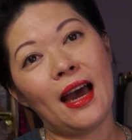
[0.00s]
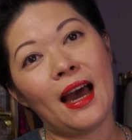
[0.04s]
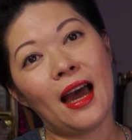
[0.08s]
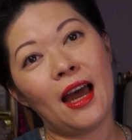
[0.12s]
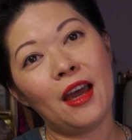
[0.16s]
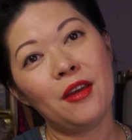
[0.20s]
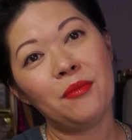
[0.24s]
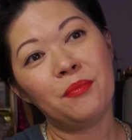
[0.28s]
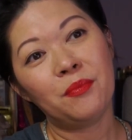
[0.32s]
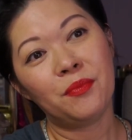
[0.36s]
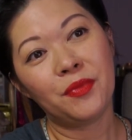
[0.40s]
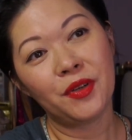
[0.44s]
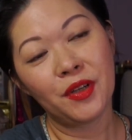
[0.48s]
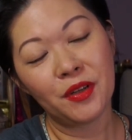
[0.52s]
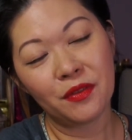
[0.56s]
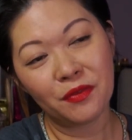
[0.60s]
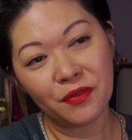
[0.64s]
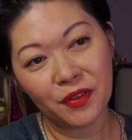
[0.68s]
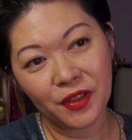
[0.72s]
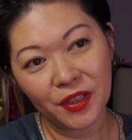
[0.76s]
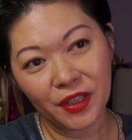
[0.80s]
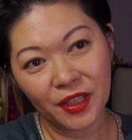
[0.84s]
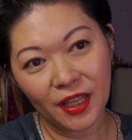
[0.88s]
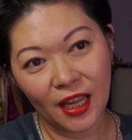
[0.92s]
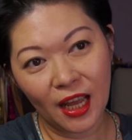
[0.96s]
I
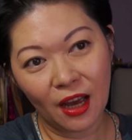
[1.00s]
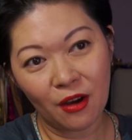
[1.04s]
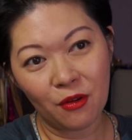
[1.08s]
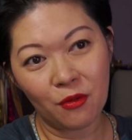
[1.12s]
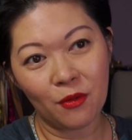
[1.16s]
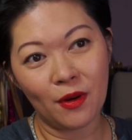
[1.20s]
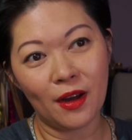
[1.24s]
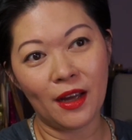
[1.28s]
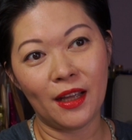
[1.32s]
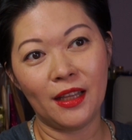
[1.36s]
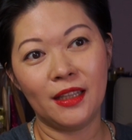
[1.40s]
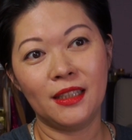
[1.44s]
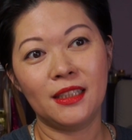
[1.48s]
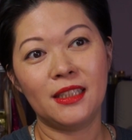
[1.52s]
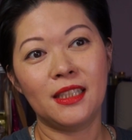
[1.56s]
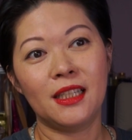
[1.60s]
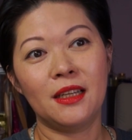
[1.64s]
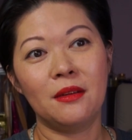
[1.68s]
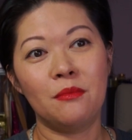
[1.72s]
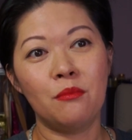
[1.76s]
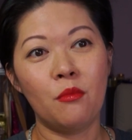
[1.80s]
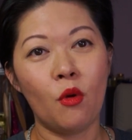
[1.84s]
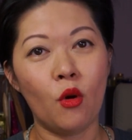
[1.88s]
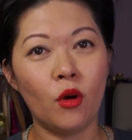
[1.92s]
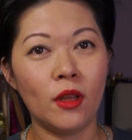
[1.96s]
prefer that one
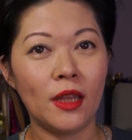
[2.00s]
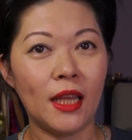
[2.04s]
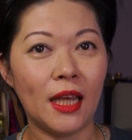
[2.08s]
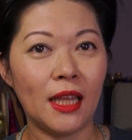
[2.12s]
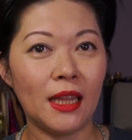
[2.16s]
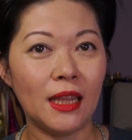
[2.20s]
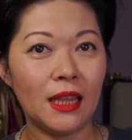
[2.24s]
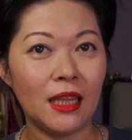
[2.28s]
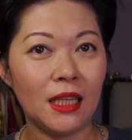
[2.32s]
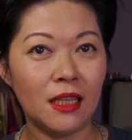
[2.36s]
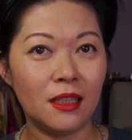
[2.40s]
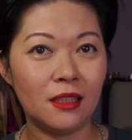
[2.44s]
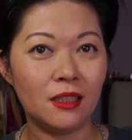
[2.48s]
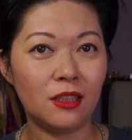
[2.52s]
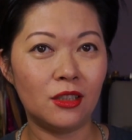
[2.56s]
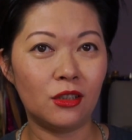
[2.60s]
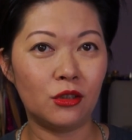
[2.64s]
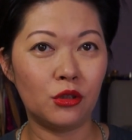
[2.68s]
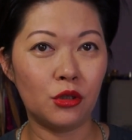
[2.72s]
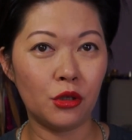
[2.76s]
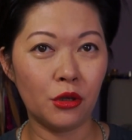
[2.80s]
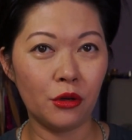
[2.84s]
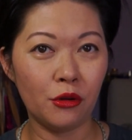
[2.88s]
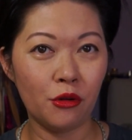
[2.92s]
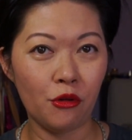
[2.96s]
more than this
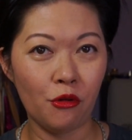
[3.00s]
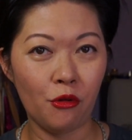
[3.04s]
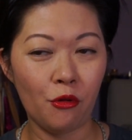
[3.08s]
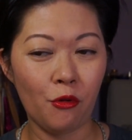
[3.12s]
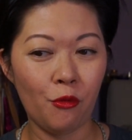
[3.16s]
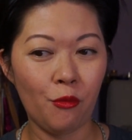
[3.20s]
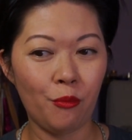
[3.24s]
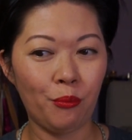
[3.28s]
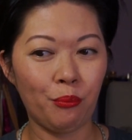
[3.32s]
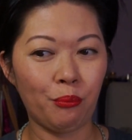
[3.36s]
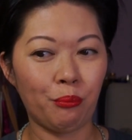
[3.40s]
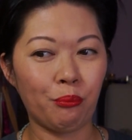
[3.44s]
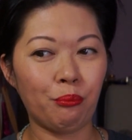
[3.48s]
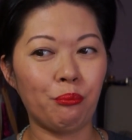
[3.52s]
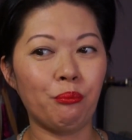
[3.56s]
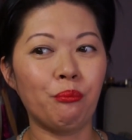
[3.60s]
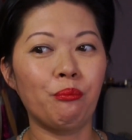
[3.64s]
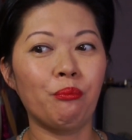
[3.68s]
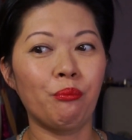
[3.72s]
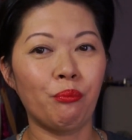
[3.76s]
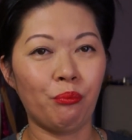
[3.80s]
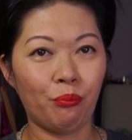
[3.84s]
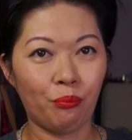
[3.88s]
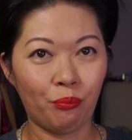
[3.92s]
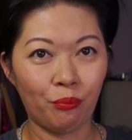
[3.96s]
two,
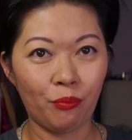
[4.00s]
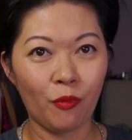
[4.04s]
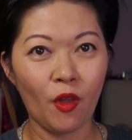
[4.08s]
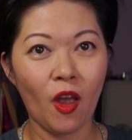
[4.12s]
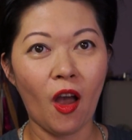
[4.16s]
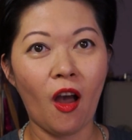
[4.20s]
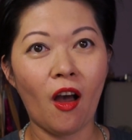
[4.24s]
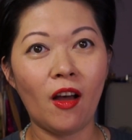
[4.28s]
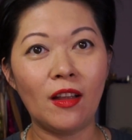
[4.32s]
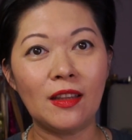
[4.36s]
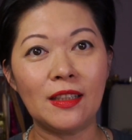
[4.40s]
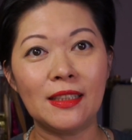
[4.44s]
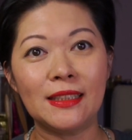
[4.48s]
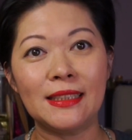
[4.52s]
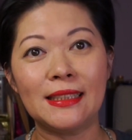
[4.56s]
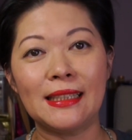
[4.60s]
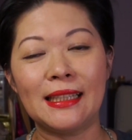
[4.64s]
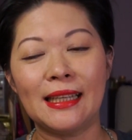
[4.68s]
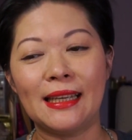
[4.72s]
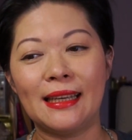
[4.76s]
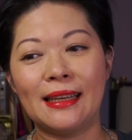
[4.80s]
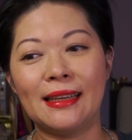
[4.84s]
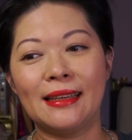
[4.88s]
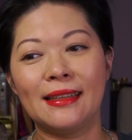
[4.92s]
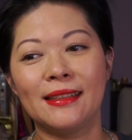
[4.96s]

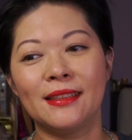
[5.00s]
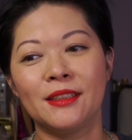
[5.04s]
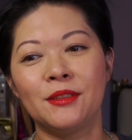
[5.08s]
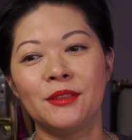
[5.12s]
honestly.